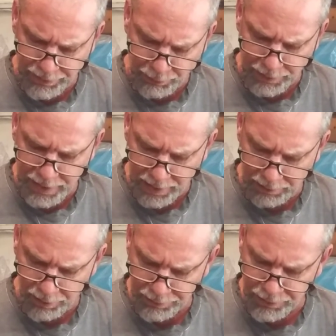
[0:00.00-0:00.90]
they were
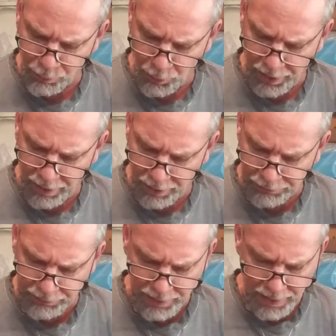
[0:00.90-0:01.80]
cataloged and
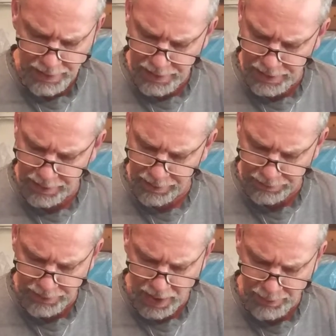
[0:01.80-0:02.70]
warehoused in an
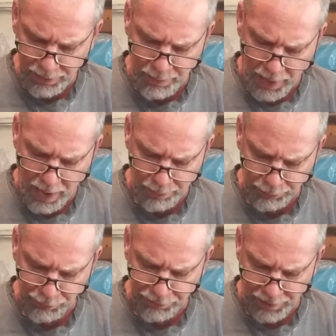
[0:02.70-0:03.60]
atomic
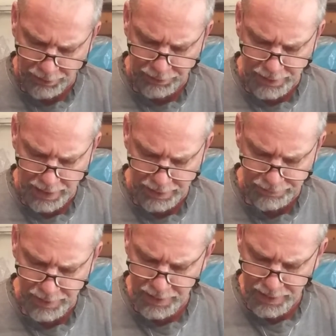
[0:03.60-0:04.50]
bomb-proof archive
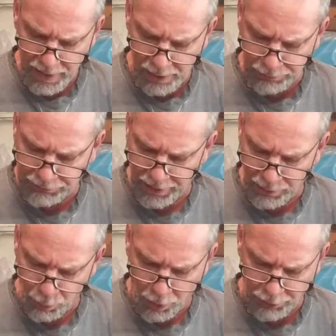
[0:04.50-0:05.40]
outside
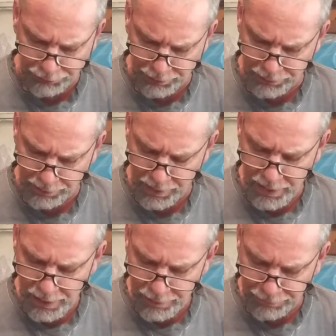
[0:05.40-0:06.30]
of Washington
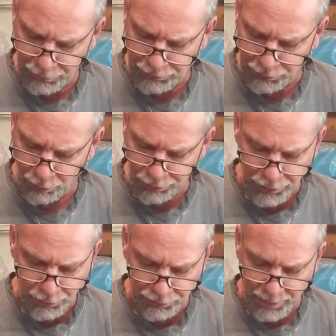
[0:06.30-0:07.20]
for sole
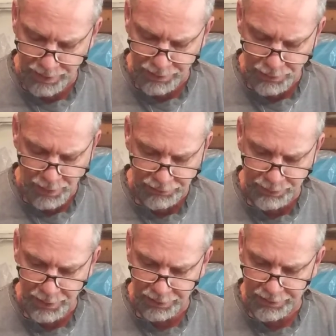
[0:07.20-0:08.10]
use by the U.S.
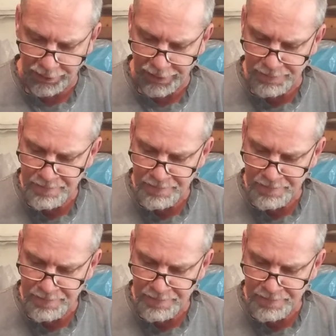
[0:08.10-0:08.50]
military.